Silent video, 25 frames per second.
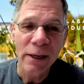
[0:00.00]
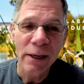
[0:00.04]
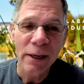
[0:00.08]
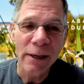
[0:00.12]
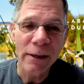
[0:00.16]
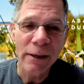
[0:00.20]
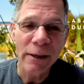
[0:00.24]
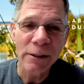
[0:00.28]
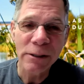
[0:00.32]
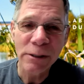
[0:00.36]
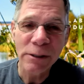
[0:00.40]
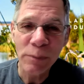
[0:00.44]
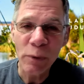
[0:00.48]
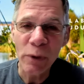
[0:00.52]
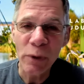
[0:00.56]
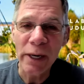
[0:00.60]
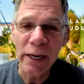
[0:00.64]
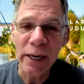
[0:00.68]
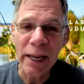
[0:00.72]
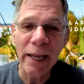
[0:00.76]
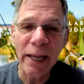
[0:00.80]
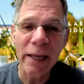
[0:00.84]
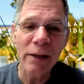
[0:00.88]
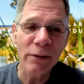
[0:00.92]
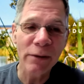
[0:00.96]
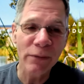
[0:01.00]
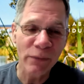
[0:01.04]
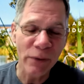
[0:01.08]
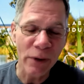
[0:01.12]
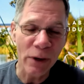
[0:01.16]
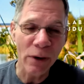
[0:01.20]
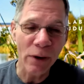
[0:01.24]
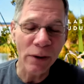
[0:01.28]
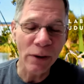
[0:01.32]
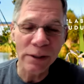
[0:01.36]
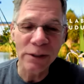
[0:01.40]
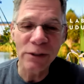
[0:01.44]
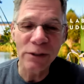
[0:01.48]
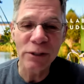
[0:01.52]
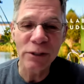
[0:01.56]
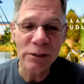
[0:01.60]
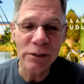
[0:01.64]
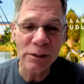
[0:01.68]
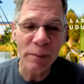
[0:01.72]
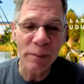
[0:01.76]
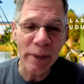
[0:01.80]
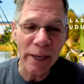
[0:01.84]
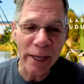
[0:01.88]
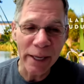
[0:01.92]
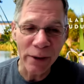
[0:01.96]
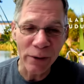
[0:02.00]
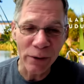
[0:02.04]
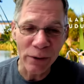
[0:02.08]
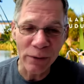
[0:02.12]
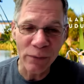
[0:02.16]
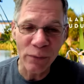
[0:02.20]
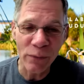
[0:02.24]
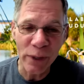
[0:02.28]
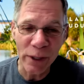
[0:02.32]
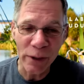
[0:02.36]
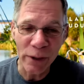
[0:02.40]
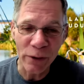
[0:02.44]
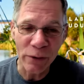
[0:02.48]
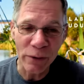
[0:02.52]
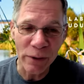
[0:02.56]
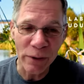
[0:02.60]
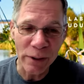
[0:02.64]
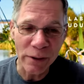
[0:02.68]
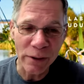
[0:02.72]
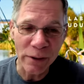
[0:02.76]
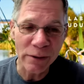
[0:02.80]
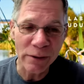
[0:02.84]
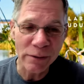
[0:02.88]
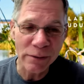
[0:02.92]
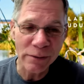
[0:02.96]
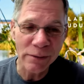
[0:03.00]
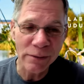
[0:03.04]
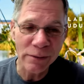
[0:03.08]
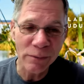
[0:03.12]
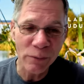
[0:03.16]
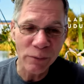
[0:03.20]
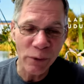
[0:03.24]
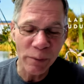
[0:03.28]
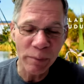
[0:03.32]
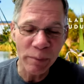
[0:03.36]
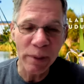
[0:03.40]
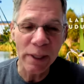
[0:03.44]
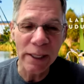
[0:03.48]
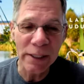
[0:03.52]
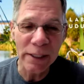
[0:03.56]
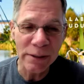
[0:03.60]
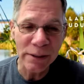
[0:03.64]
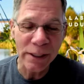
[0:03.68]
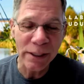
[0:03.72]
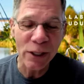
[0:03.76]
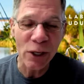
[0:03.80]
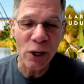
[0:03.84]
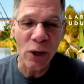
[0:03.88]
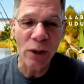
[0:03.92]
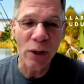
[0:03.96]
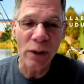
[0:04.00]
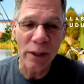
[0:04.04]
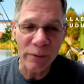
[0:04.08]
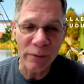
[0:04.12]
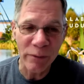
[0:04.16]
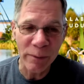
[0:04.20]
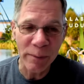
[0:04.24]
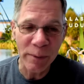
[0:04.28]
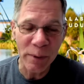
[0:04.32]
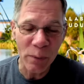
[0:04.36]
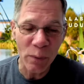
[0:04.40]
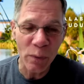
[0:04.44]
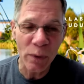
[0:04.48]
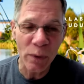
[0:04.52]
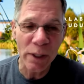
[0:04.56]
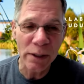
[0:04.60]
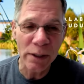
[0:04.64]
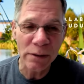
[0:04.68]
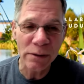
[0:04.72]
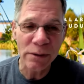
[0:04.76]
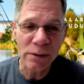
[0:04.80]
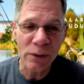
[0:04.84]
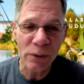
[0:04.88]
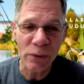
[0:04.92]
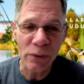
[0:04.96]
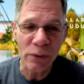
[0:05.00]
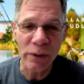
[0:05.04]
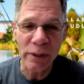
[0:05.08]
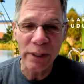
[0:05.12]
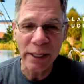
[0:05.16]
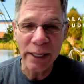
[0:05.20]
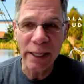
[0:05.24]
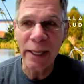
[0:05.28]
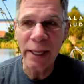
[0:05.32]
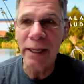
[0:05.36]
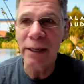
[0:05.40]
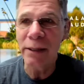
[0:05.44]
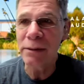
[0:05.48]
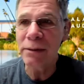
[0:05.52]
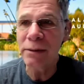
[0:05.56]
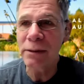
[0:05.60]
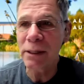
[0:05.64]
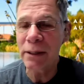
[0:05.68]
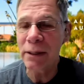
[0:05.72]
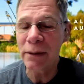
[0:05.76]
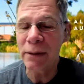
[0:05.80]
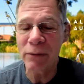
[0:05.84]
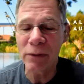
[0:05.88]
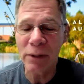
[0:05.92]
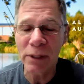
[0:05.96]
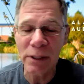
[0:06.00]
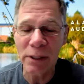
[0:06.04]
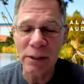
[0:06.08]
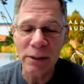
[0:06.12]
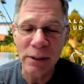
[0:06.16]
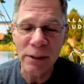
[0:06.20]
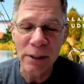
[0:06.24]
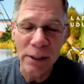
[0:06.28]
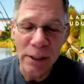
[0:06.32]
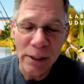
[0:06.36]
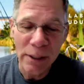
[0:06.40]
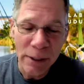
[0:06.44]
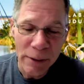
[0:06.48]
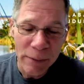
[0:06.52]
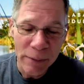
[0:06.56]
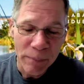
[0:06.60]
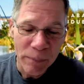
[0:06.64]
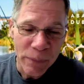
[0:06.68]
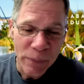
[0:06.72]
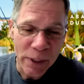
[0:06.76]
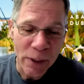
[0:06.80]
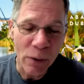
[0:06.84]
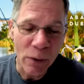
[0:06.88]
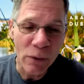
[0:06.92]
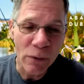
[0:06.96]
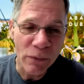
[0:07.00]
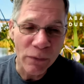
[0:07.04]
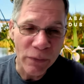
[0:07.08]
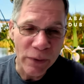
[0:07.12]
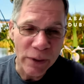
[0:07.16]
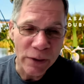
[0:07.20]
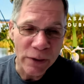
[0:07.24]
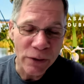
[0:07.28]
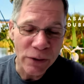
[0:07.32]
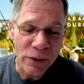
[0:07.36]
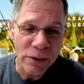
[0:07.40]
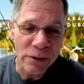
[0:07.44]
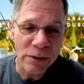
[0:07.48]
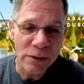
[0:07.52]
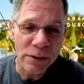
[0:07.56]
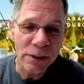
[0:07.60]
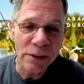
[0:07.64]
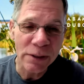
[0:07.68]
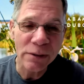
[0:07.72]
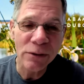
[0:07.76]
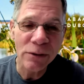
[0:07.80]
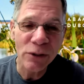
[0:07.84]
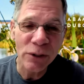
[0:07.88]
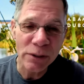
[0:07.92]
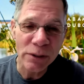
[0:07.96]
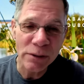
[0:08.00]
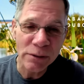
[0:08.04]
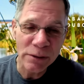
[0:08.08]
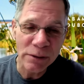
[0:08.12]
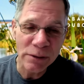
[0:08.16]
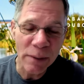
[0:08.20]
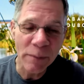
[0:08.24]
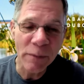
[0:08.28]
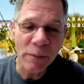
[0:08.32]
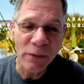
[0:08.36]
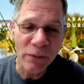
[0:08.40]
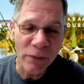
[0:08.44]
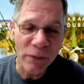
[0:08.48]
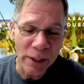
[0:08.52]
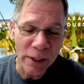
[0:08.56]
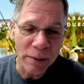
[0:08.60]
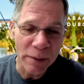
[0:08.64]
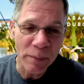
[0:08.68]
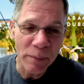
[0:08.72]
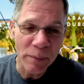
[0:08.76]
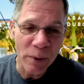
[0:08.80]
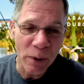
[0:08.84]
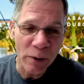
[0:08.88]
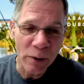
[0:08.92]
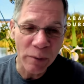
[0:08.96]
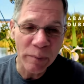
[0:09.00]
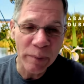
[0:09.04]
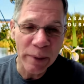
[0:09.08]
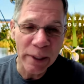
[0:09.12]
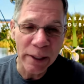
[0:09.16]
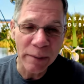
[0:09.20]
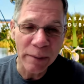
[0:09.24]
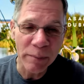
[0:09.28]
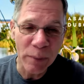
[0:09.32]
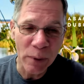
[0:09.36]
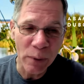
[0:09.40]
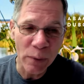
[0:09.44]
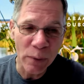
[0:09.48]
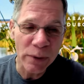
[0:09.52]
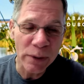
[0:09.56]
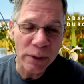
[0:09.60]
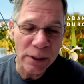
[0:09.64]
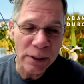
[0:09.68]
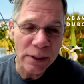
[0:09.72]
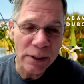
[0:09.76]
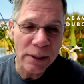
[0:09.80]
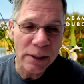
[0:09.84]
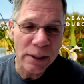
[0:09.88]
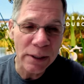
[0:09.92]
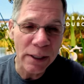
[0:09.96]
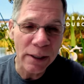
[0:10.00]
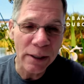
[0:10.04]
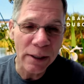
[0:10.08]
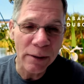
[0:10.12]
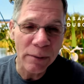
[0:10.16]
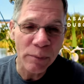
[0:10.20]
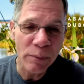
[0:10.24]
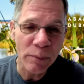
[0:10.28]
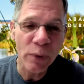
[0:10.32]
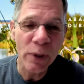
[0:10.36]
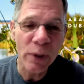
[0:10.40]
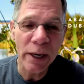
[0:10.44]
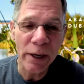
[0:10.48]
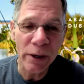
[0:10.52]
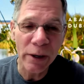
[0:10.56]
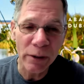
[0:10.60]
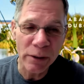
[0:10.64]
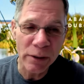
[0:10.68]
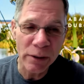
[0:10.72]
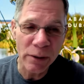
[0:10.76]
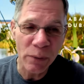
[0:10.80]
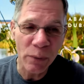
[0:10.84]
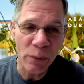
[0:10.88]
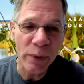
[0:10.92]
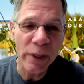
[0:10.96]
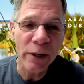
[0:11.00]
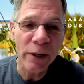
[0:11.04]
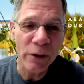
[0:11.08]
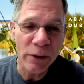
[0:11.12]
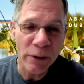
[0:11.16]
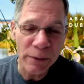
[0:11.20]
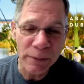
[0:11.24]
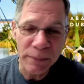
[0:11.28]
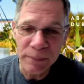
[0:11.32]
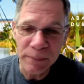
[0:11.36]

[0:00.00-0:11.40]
uh, spring and fall. It's just a matter of whether they're replacing all of them at once, or in the case of the goldfinches, it's just some of them are being molted uh, prior to winter.